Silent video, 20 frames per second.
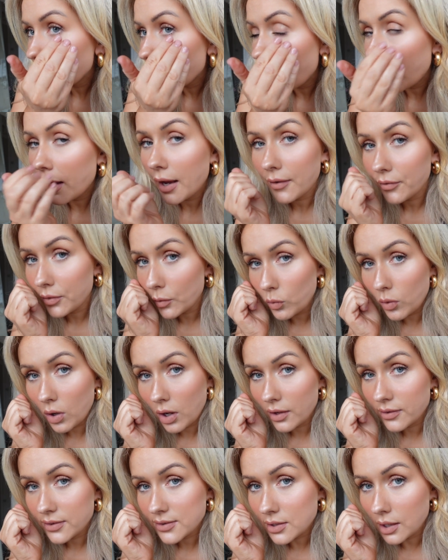I have the
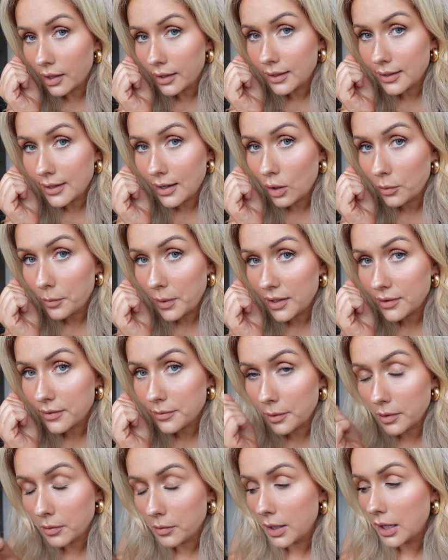worst like nail beds,
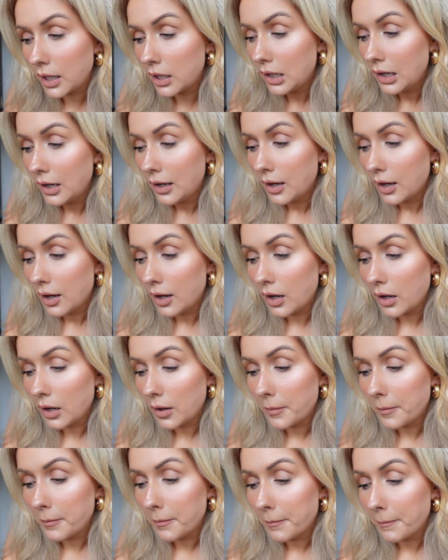by the way.
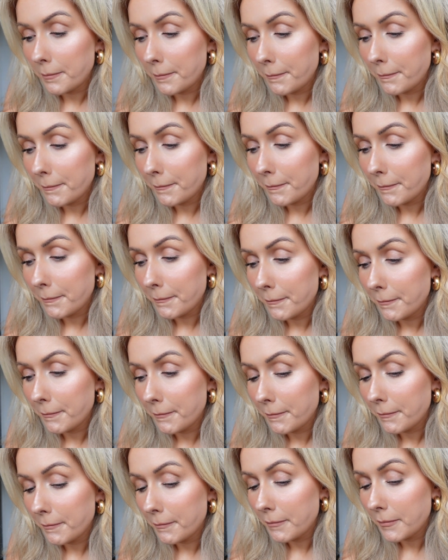
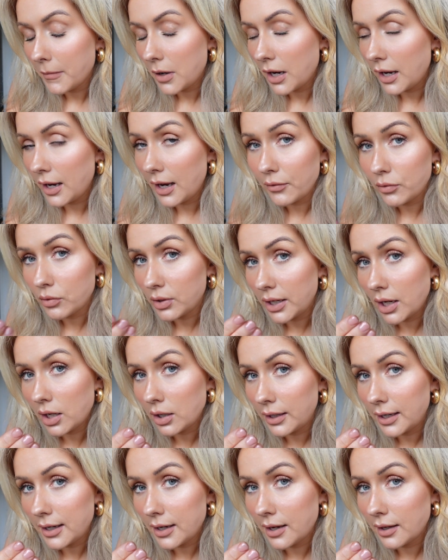I have really
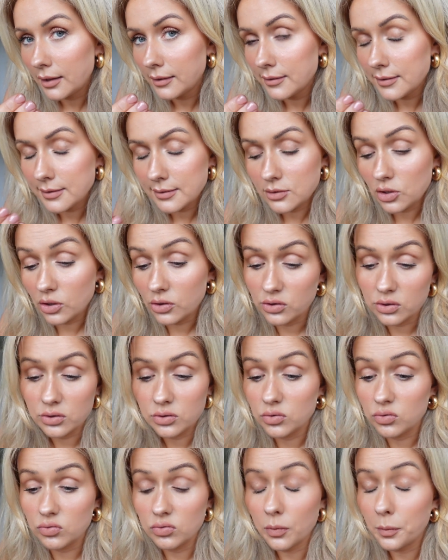ugly hands, just
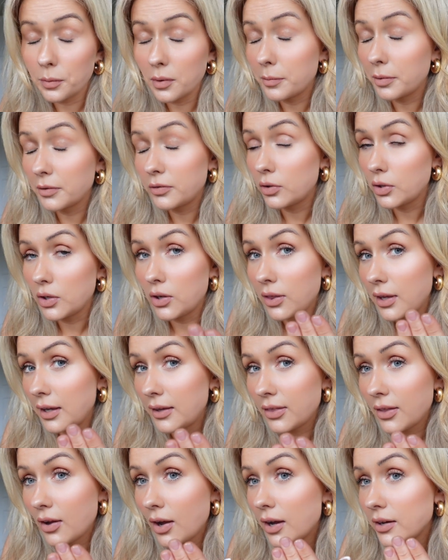before you
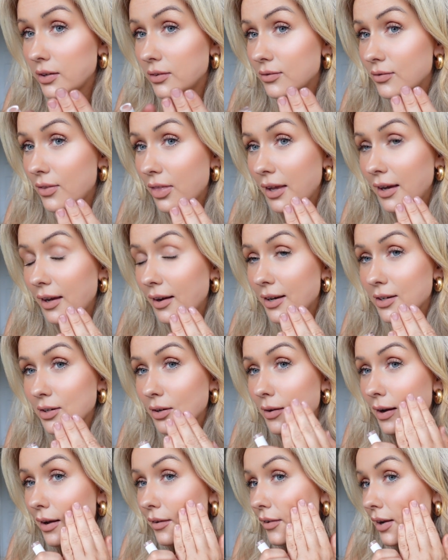think that I think I
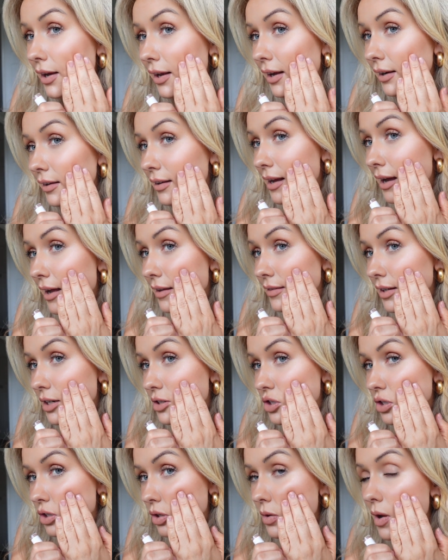don't have ugly hands, I
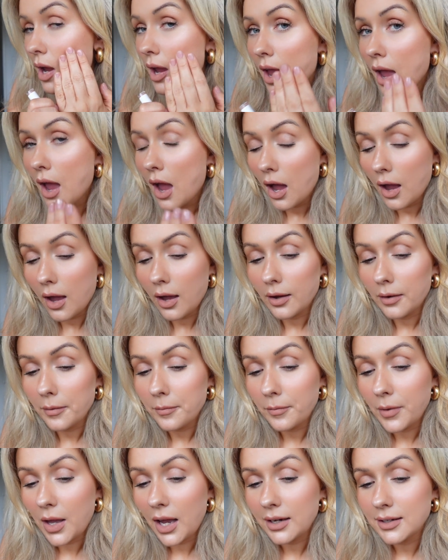do.
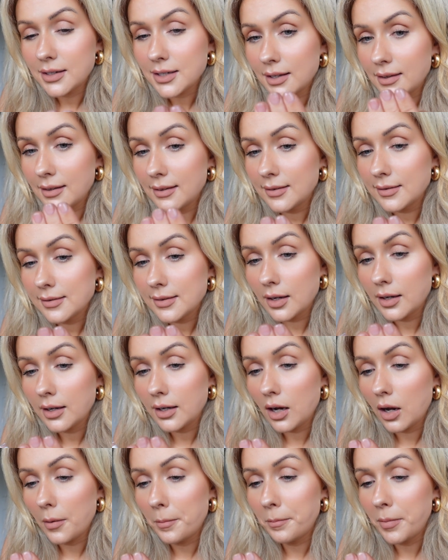And this is
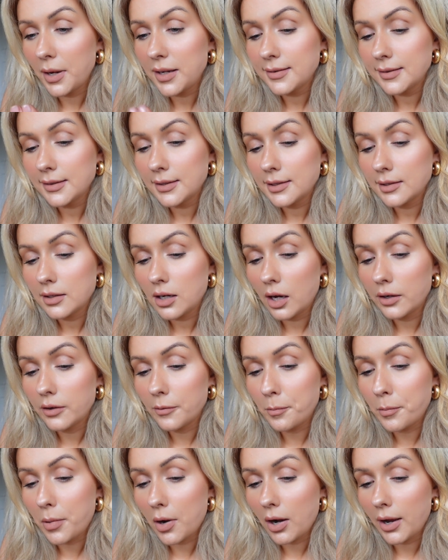like basically a kind
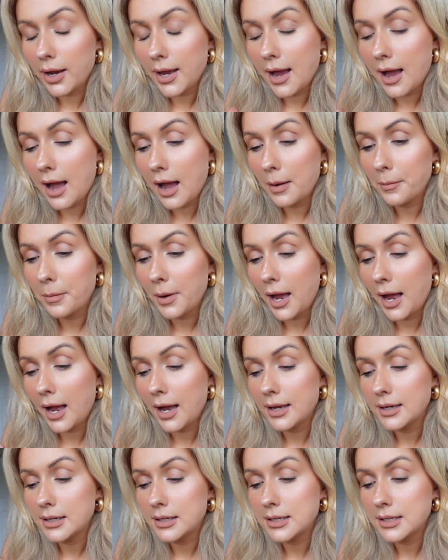of biab,
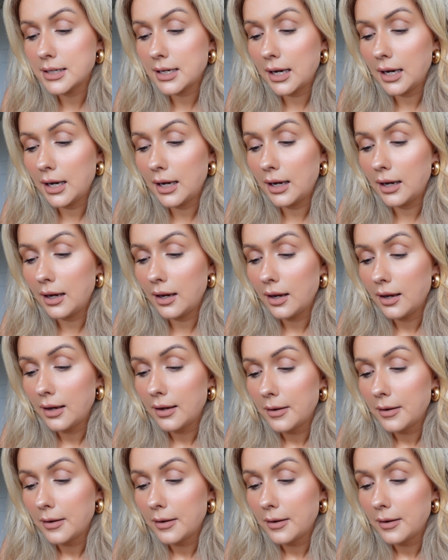and it